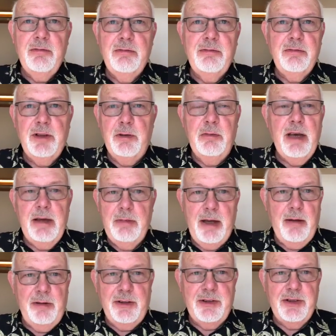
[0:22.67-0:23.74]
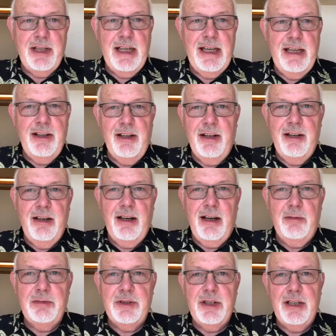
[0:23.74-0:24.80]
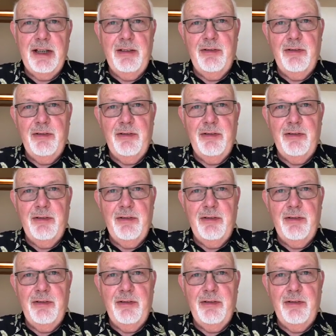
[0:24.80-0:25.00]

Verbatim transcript: you may be able to see that I'm sitting